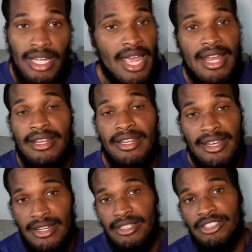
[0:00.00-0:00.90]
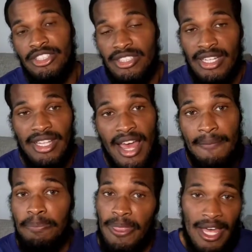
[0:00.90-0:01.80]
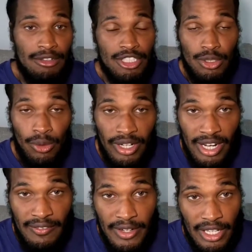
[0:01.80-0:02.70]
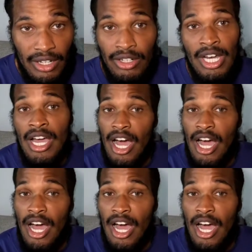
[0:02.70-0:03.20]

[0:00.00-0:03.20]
And yeah, just like that, that was the workout video.